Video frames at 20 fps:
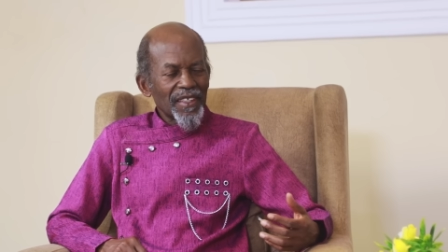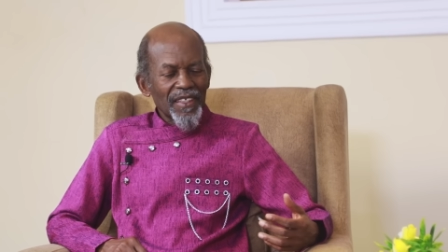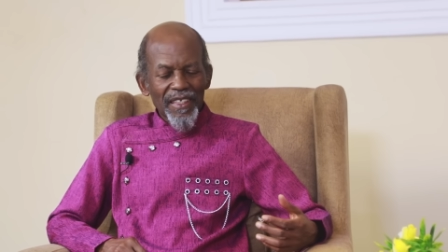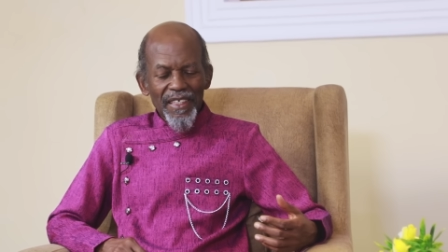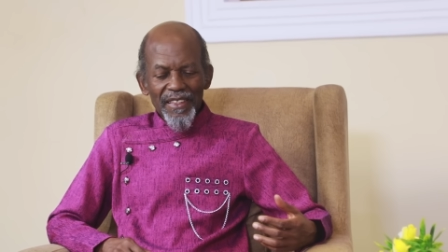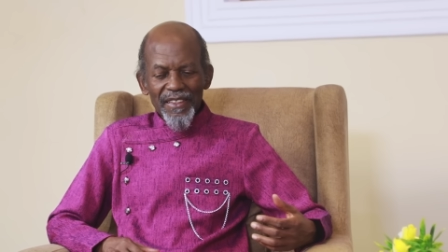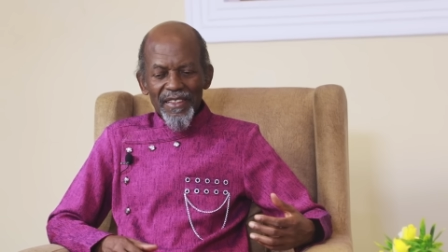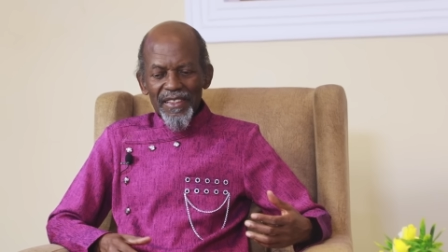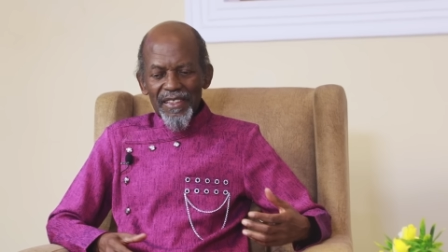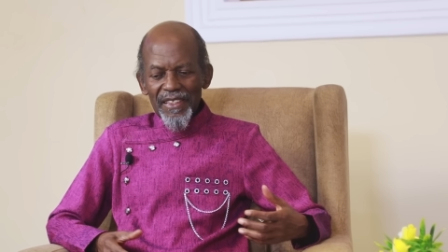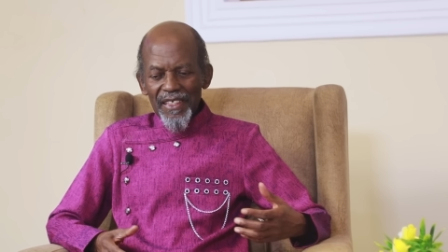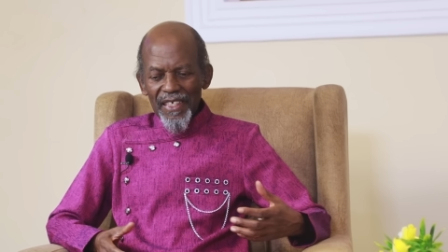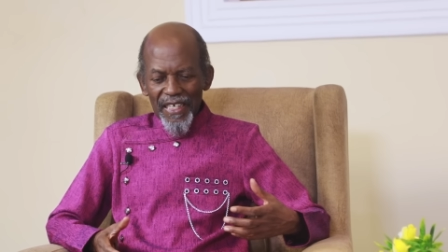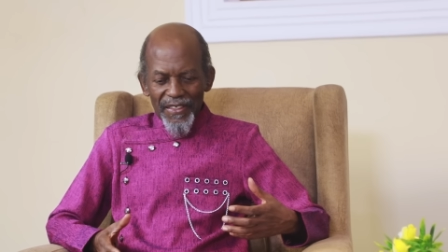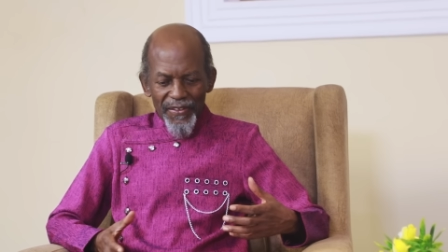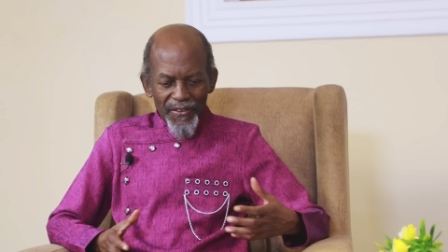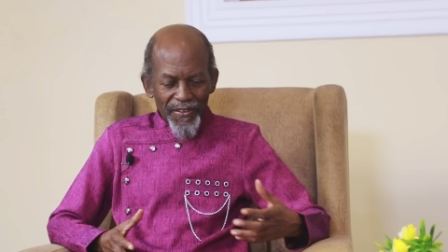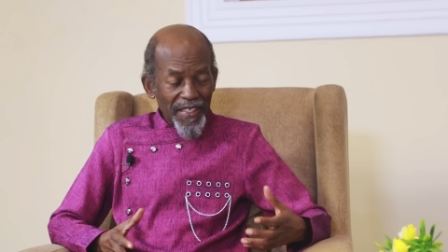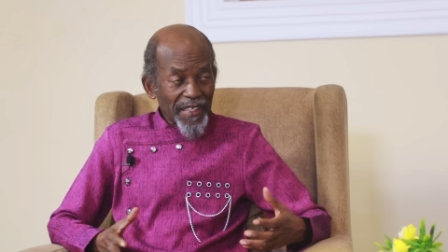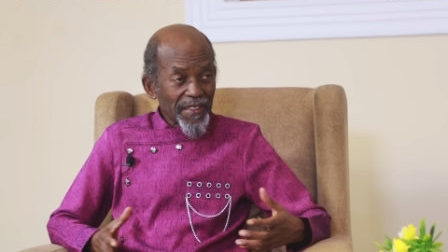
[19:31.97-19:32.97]
and the
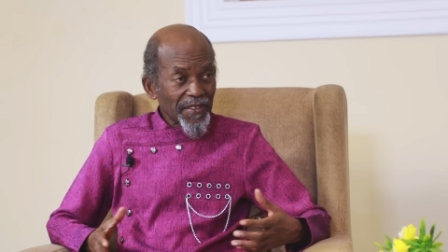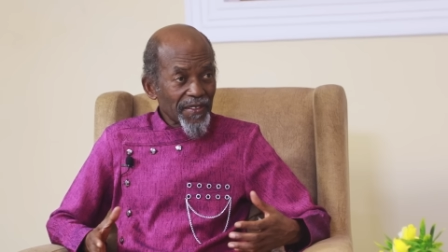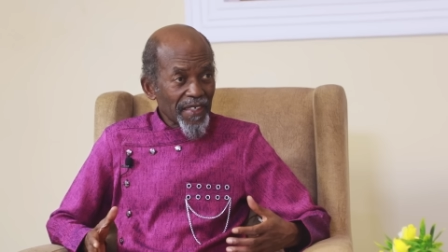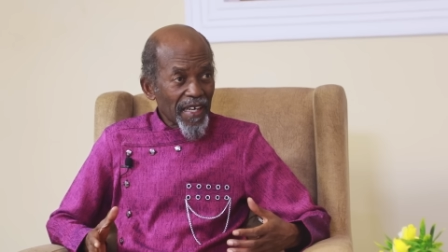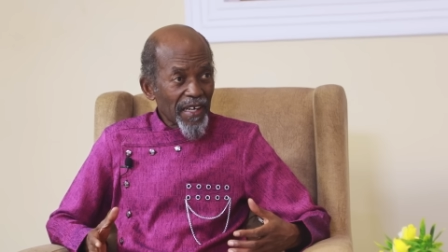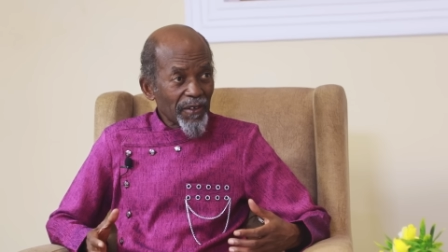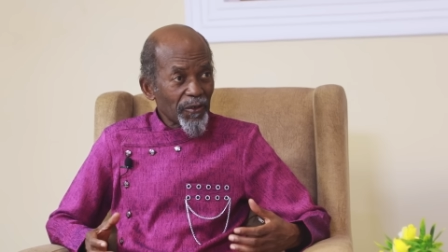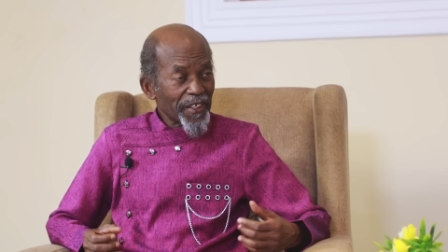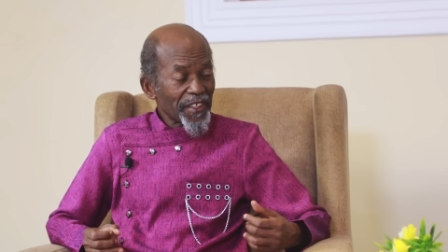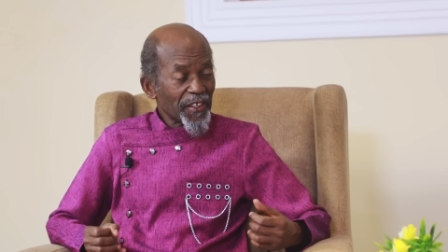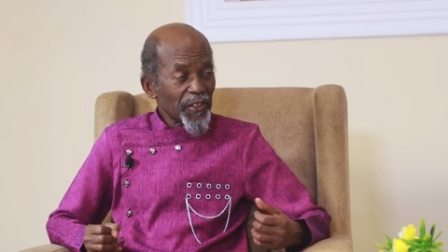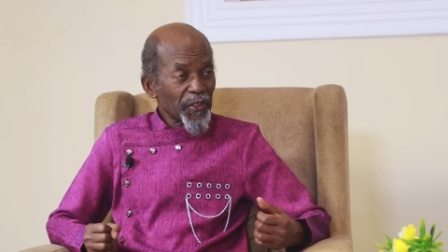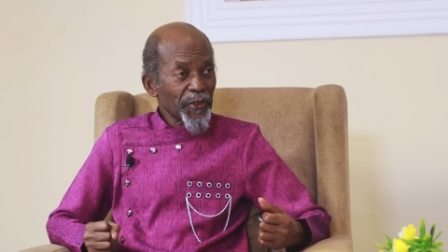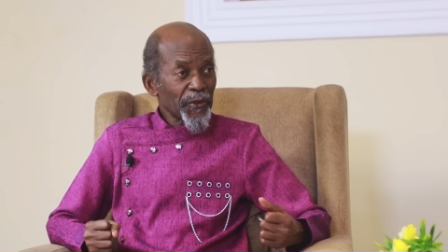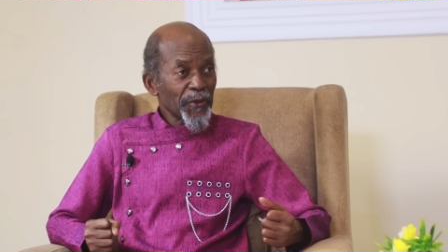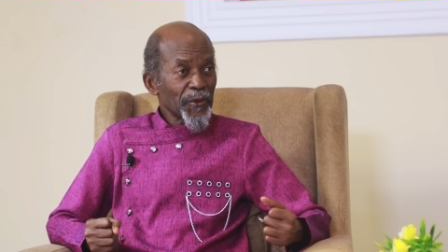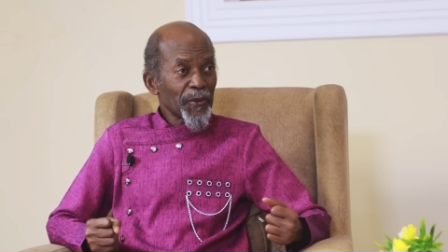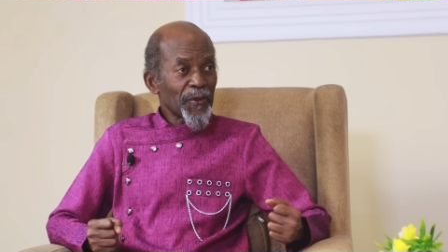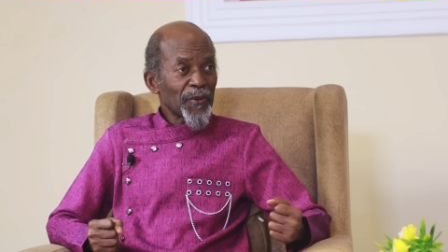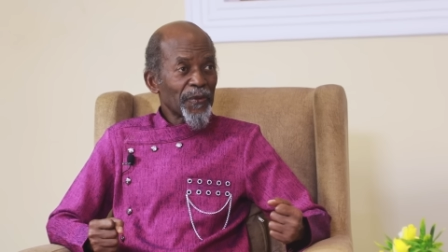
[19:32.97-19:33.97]
answers are with
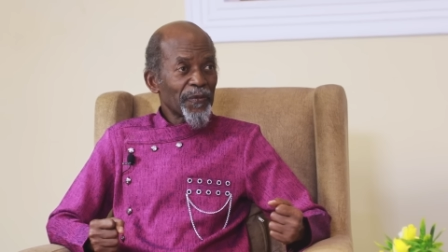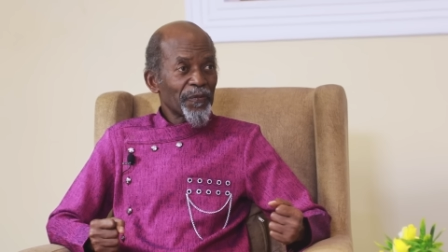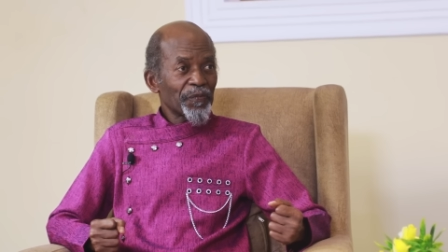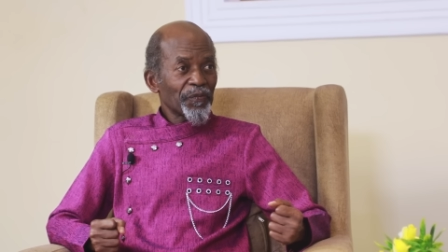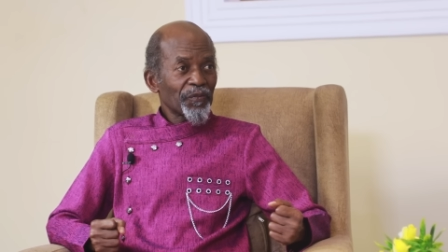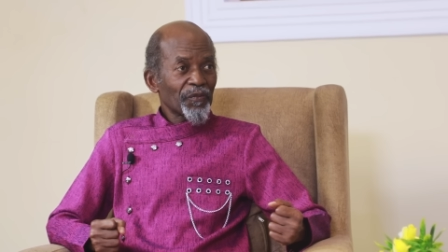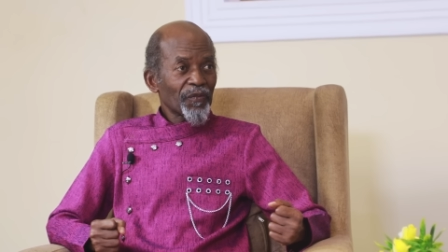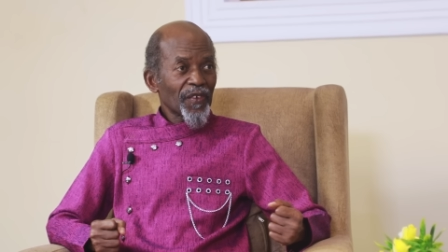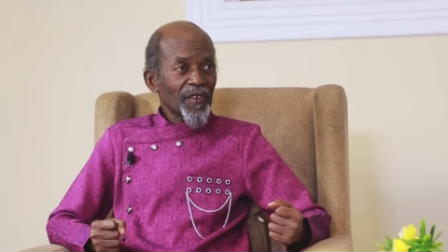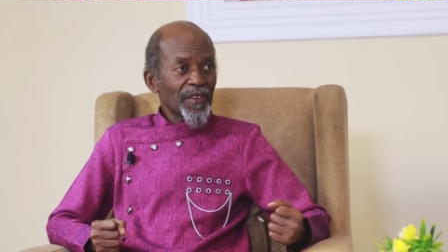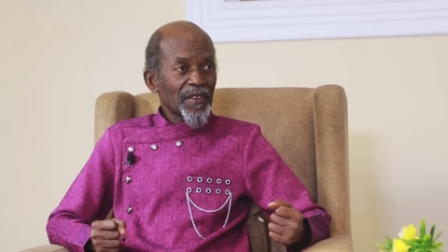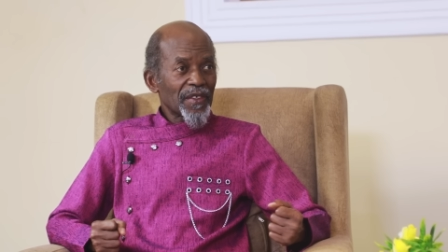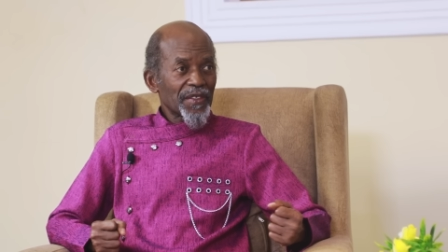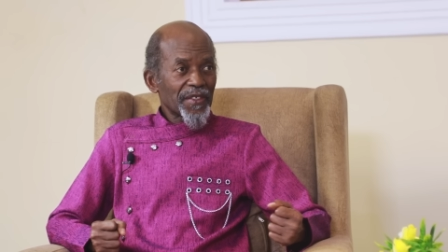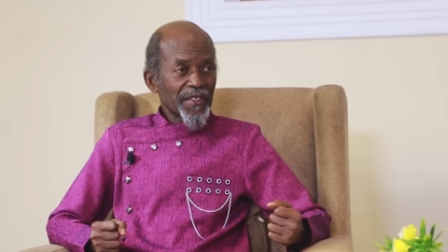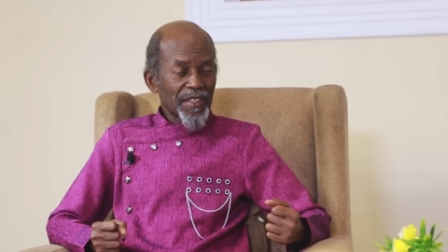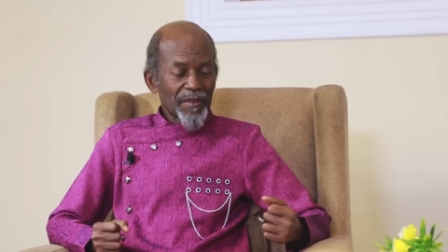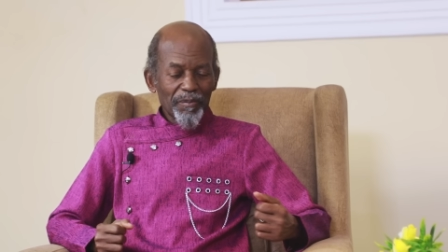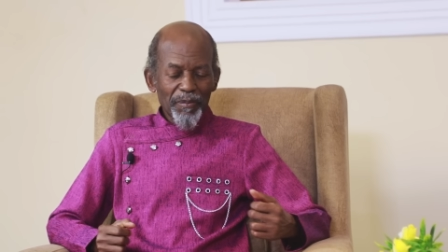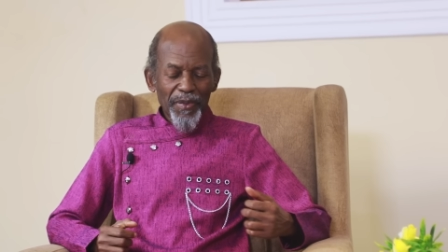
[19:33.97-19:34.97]
you
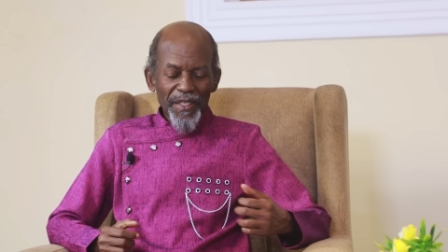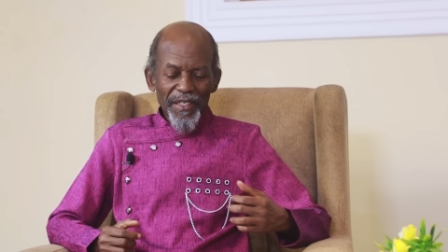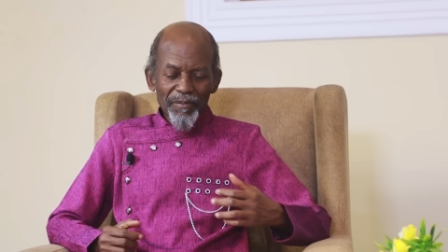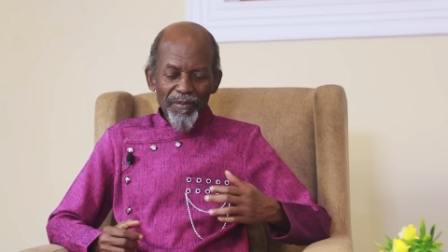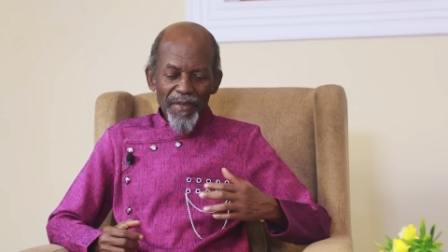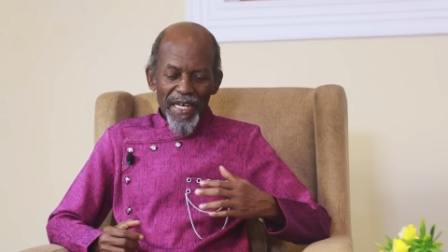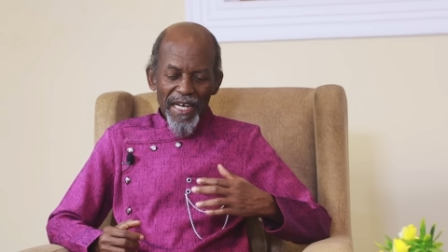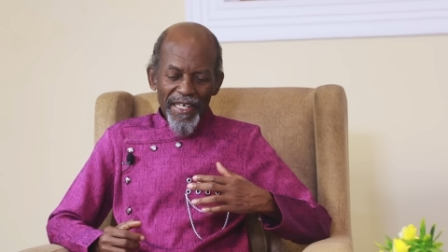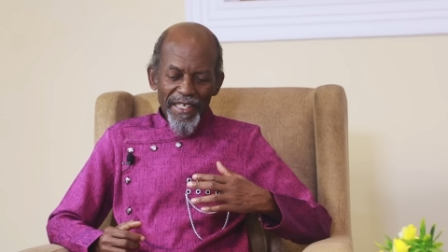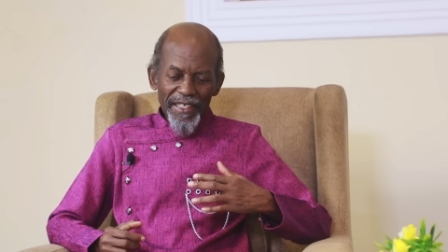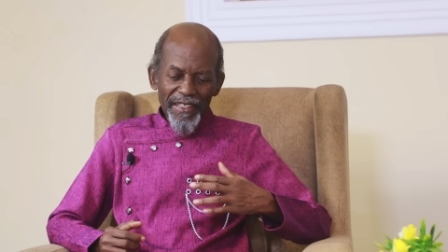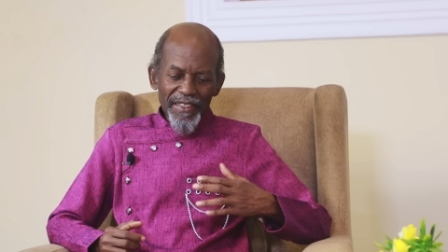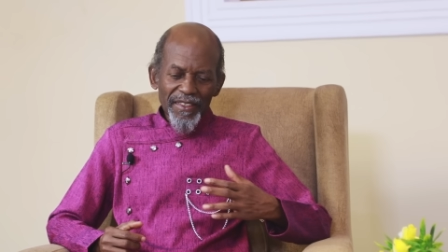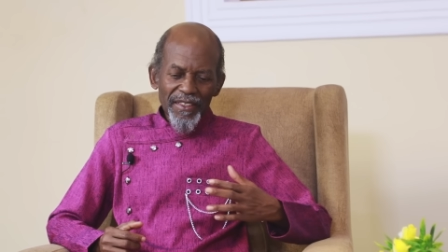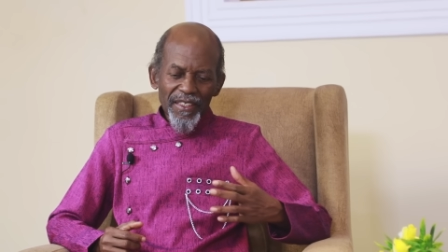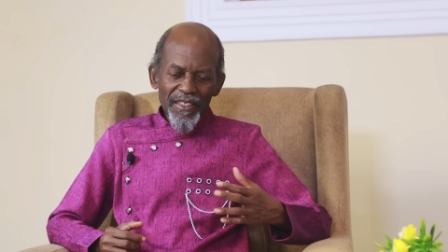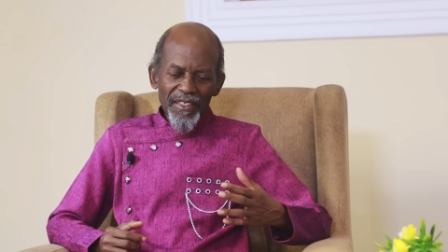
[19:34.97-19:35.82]
simply by